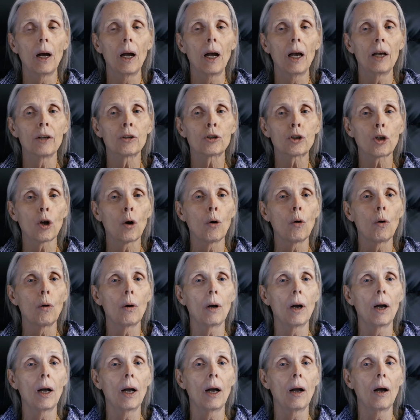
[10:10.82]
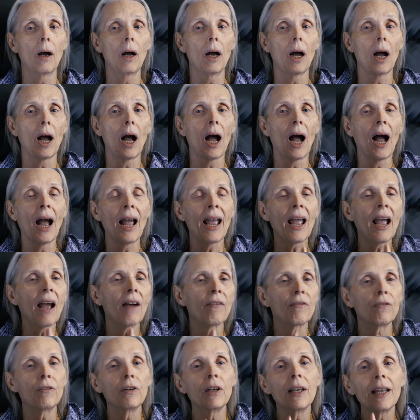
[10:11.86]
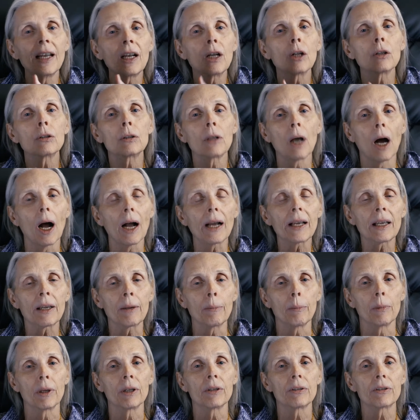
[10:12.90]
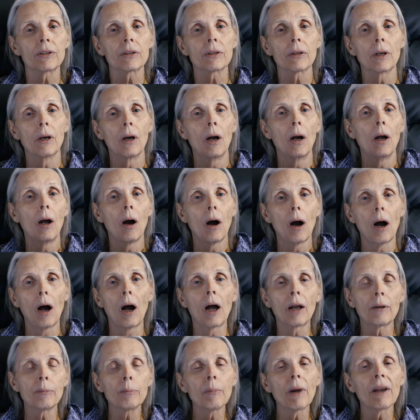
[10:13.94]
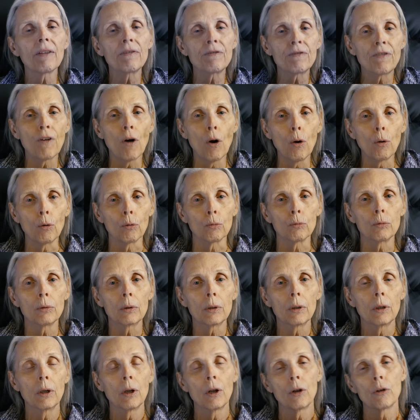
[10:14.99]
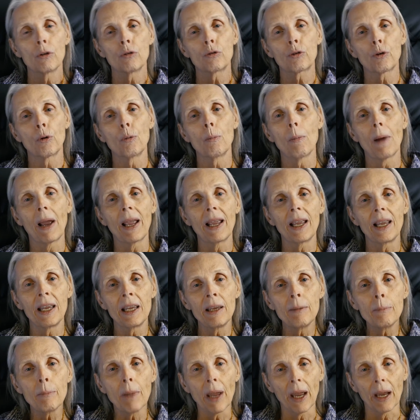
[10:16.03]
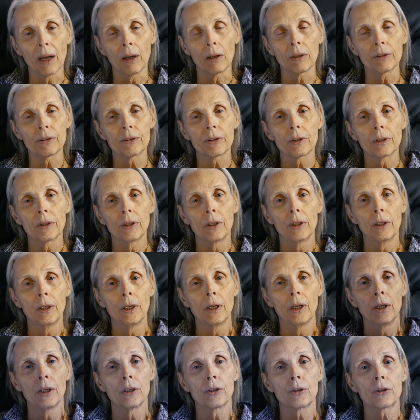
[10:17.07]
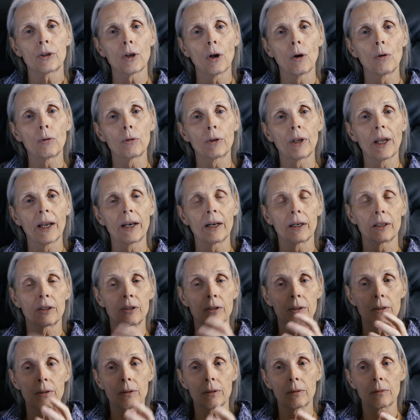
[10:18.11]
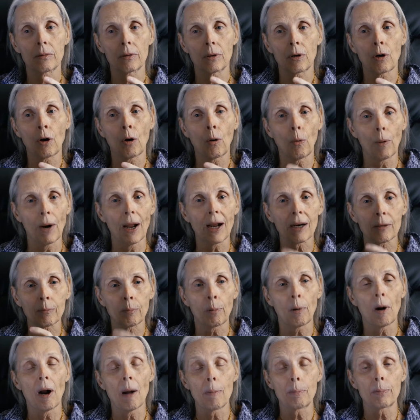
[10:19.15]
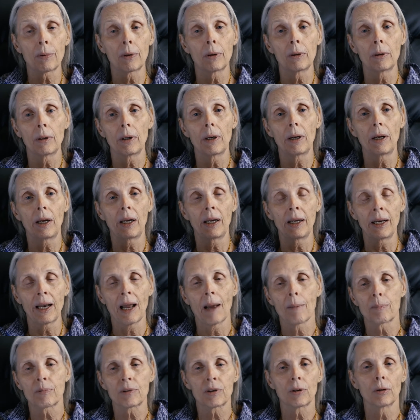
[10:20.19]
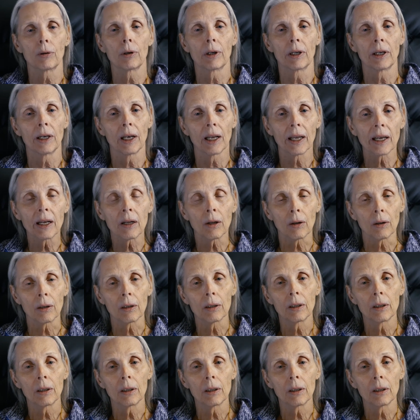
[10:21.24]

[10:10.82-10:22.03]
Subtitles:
So I have legal documents on my phone through my emails so that it's correct, proper, and absolutely legal.